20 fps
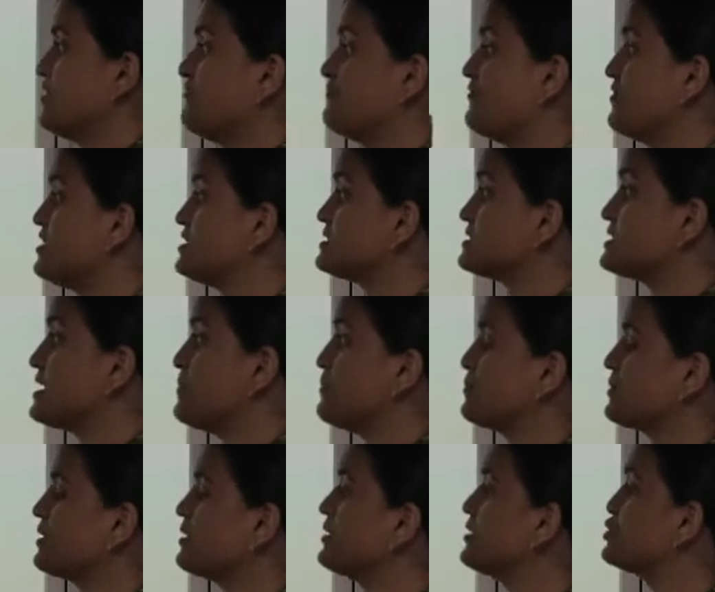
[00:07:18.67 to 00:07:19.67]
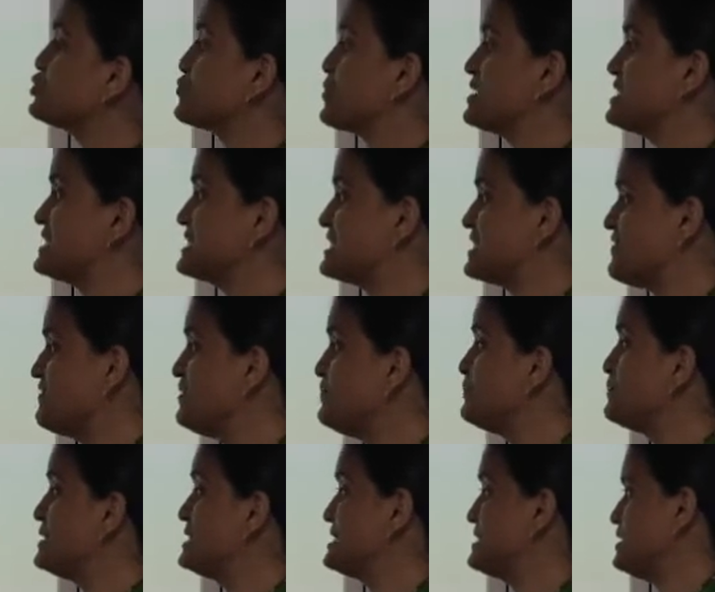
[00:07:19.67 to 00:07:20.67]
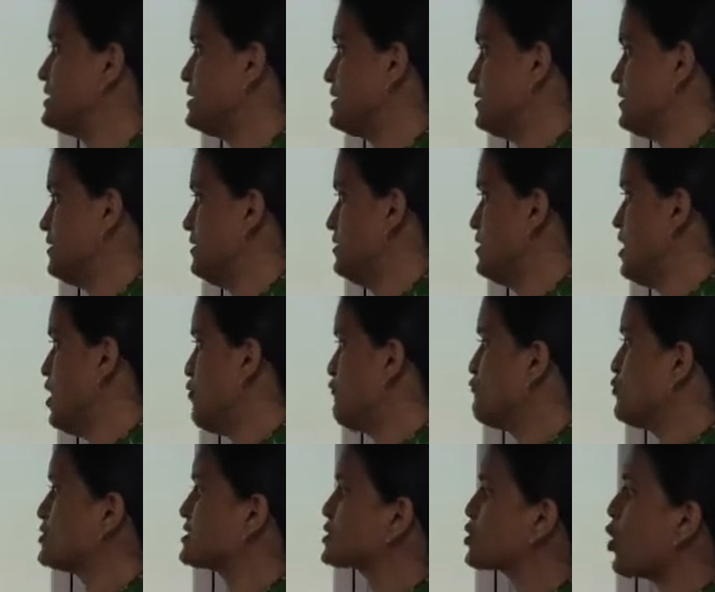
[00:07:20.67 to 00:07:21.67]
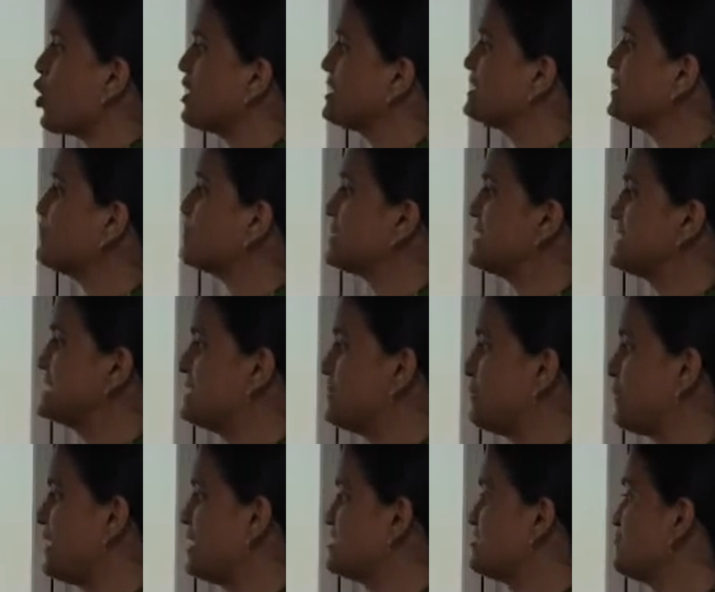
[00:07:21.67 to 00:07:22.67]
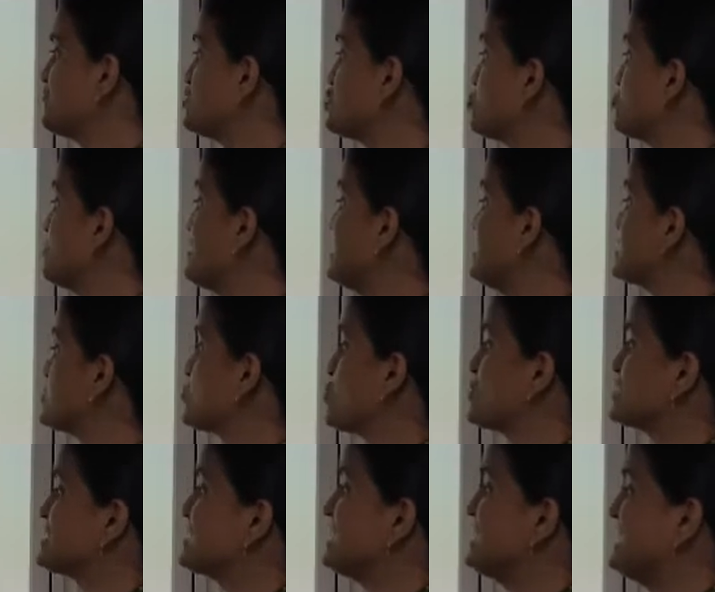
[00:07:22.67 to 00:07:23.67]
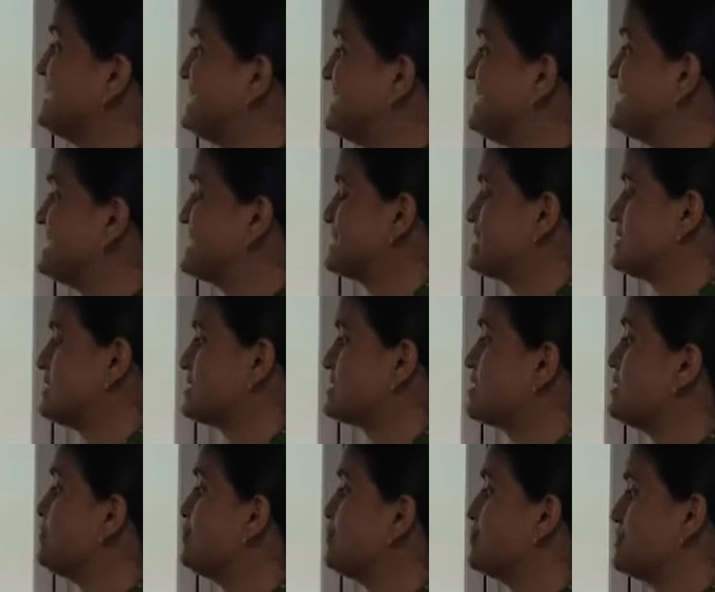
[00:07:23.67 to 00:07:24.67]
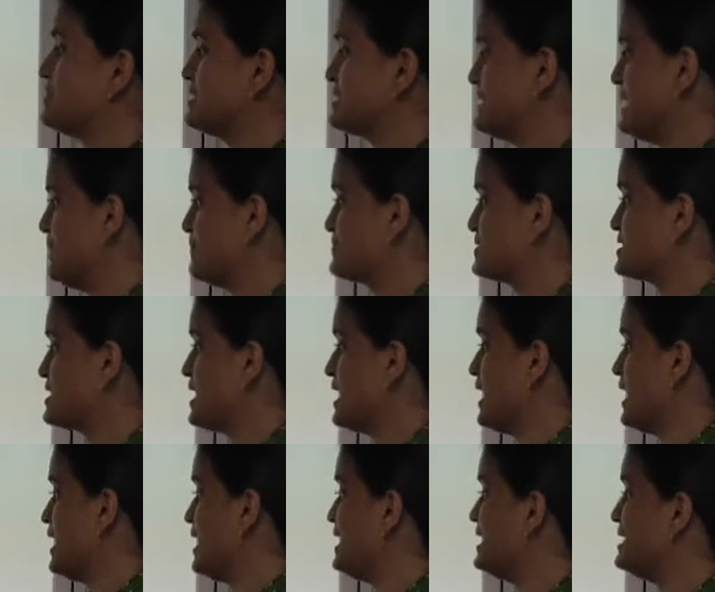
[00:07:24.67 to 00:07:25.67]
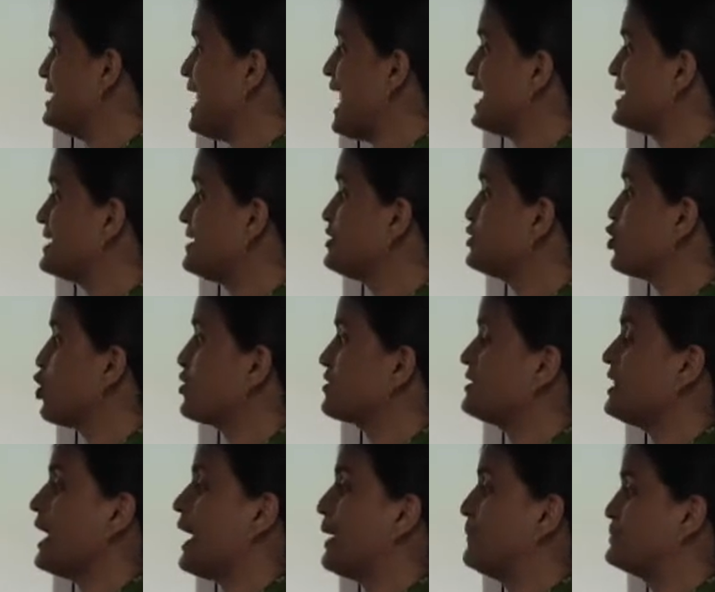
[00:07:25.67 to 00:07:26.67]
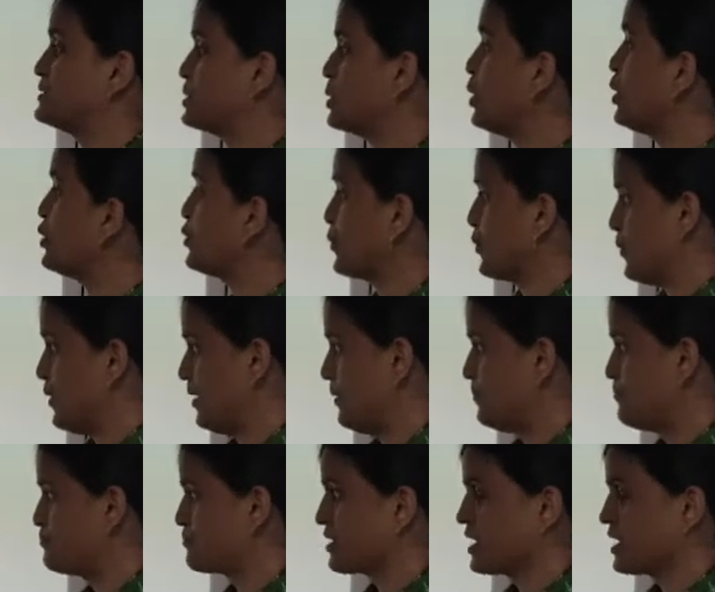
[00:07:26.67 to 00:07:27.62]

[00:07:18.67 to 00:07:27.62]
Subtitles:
the first emperor in 27 BCE, was called the Principate, which means was leading citizen princeps. In Latin, not the absolute ruler.